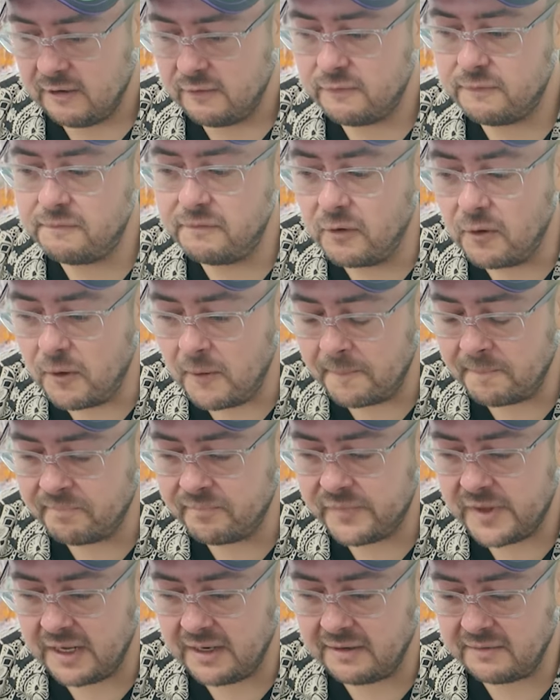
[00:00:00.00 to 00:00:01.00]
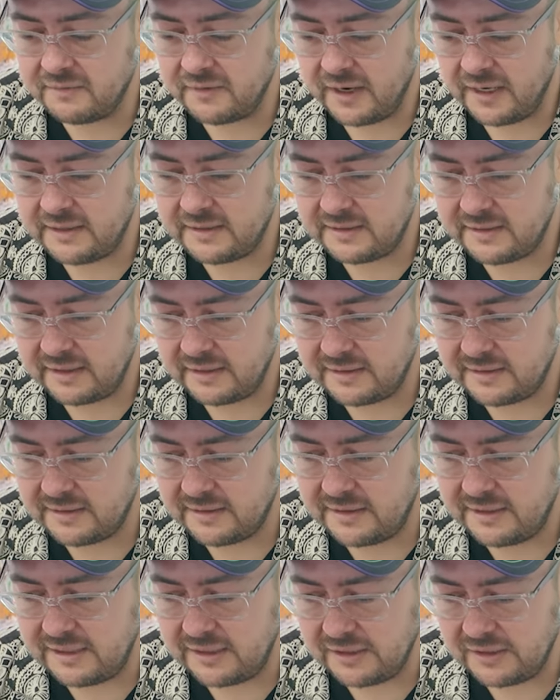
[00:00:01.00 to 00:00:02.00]
form that invites us
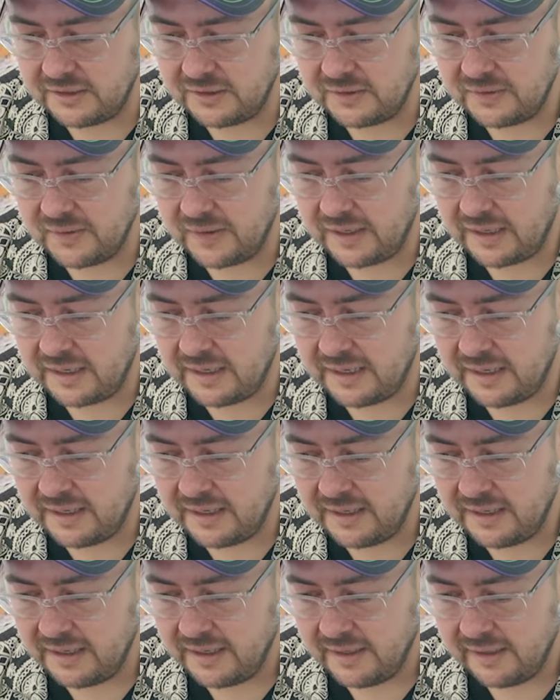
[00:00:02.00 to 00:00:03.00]
to uh,